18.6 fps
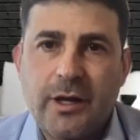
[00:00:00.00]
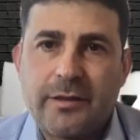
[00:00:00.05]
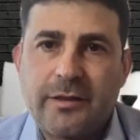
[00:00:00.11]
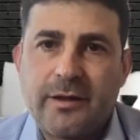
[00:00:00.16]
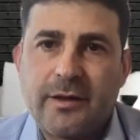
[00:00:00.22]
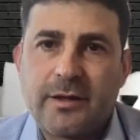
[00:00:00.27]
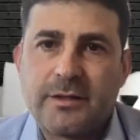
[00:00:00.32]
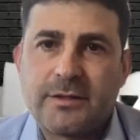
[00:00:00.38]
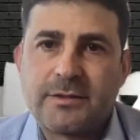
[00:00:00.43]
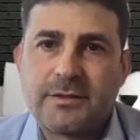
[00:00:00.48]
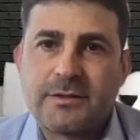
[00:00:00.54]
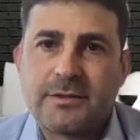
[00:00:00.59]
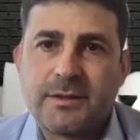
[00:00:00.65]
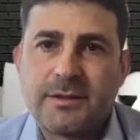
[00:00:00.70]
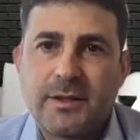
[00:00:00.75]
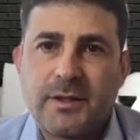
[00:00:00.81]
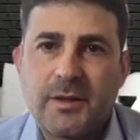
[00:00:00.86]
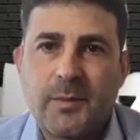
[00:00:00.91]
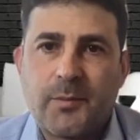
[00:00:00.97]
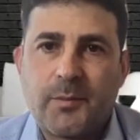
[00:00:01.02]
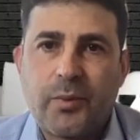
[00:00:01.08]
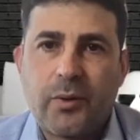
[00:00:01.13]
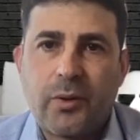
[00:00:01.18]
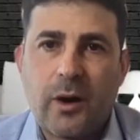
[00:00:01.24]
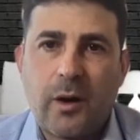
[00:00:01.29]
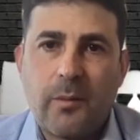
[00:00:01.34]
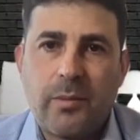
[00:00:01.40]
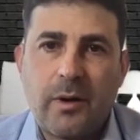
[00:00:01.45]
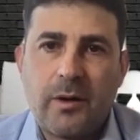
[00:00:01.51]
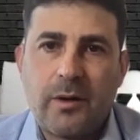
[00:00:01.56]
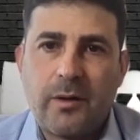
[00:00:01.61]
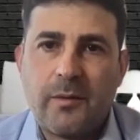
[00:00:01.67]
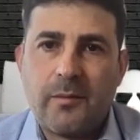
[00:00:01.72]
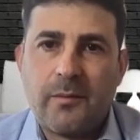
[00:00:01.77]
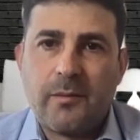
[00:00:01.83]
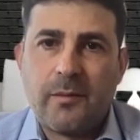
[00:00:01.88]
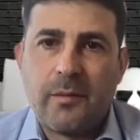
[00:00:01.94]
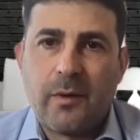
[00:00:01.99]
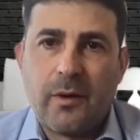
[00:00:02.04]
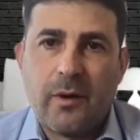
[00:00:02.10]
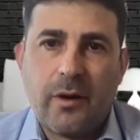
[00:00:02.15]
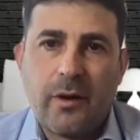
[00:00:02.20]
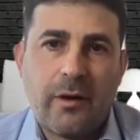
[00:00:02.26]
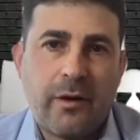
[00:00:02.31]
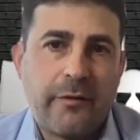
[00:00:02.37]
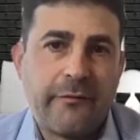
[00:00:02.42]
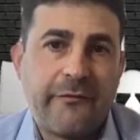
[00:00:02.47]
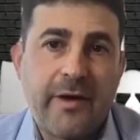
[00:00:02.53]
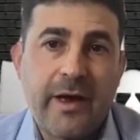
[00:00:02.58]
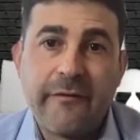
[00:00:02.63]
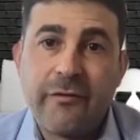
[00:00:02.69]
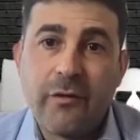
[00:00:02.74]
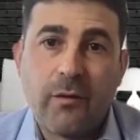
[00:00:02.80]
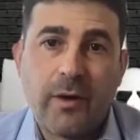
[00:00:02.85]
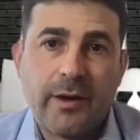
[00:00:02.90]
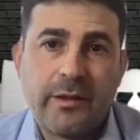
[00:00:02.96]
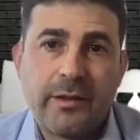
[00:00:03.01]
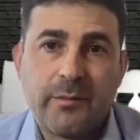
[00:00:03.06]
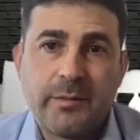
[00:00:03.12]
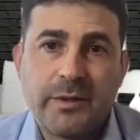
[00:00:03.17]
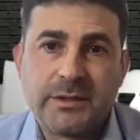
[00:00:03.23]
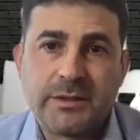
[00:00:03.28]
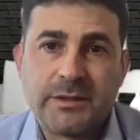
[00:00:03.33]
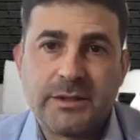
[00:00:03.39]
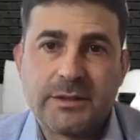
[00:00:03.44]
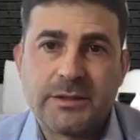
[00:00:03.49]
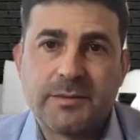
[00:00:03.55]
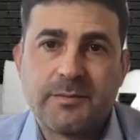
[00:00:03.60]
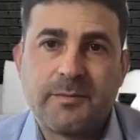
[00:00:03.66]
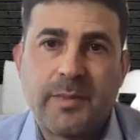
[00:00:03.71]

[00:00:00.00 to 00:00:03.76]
I think it's the problem of everyone in the business,